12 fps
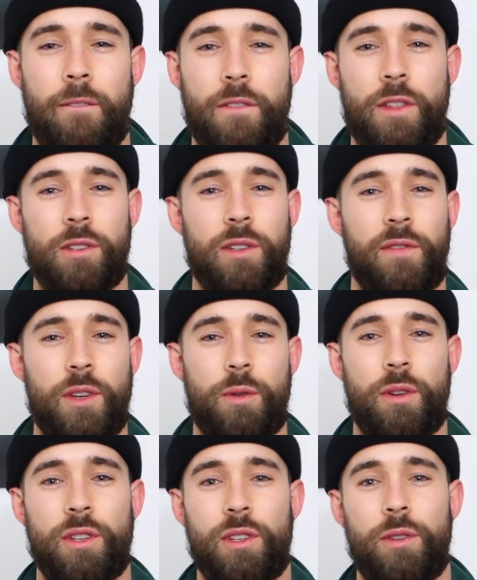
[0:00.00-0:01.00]
For those of you
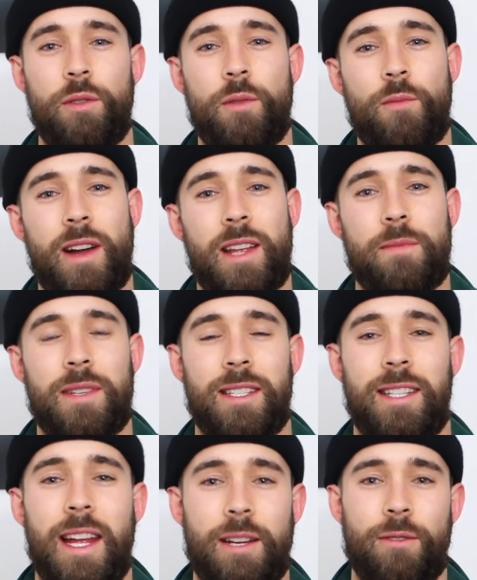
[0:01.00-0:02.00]
who are new, my name
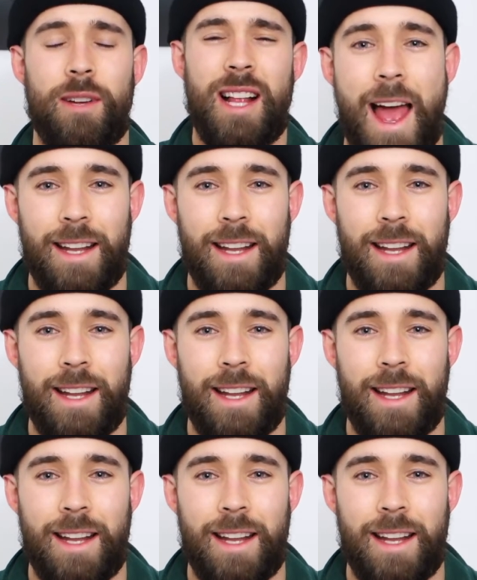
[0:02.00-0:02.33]
is Daniel,